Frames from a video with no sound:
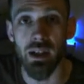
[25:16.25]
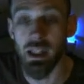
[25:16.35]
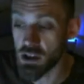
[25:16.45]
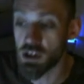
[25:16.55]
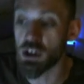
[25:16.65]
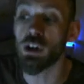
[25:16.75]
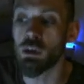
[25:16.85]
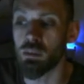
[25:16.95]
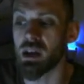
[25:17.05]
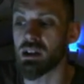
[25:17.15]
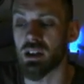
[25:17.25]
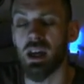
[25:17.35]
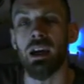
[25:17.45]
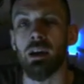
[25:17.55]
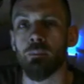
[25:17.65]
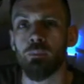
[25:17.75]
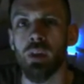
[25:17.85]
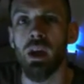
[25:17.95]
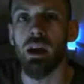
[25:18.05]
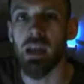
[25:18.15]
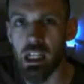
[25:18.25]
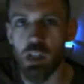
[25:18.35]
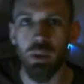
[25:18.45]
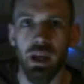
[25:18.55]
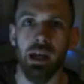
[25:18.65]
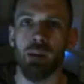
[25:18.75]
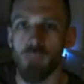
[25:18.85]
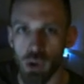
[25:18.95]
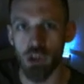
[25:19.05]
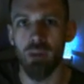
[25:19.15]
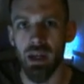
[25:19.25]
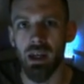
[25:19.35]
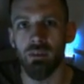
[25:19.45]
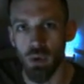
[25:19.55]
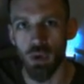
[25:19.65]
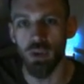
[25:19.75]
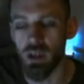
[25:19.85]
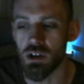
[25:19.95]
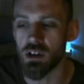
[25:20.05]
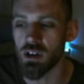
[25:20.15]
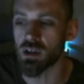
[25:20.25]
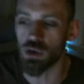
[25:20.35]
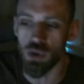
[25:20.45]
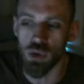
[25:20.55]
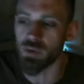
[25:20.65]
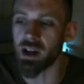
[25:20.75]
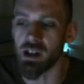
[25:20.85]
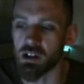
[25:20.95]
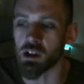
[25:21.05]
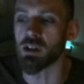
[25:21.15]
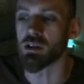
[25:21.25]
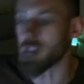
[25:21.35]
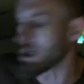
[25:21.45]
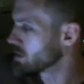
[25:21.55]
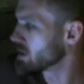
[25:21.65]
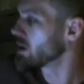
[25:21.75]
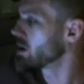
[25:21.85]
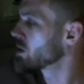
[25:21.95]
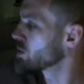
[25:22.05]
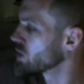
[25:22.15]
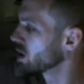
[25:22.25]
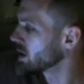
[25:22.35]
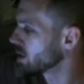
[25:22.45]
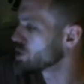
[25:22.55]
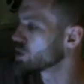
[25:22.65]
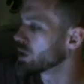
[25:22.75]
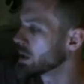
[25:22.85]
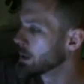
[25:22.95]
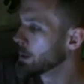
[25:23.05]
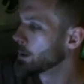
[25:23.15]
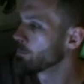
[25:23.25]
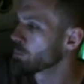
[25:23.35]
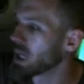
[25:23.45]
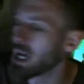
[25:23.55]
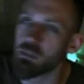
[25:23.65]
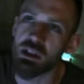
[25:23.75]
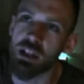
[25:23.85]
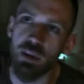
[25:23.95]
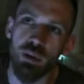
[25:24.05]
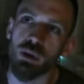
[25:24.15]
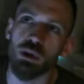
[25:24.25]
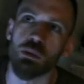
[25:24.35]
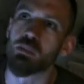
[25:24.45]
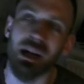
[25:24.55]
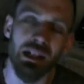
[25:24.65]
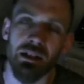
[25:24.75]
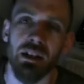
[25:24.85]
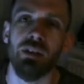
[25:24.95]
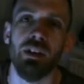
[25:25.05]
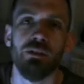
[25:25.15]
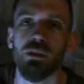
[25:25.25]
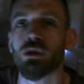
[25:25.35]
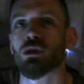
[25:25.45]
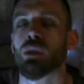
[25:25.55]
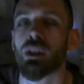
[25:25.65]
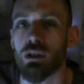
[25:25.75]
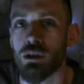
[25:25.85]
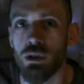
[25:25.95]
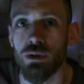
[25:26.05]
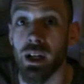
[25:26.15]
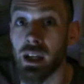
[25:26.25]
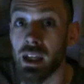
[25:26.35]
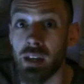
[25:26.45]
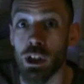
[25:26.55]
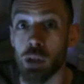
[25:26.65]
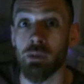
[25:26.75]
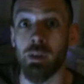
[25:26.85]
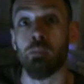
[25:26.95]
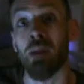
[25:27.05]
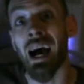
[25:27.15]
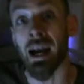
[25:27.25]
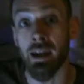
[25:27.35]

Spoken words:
It's a turn-based game. Each player must make a move each turn. Zeusfang is a concept that you could really enjoy. And material doesn't matter if you can force a run into Zeusfang and give some of it back.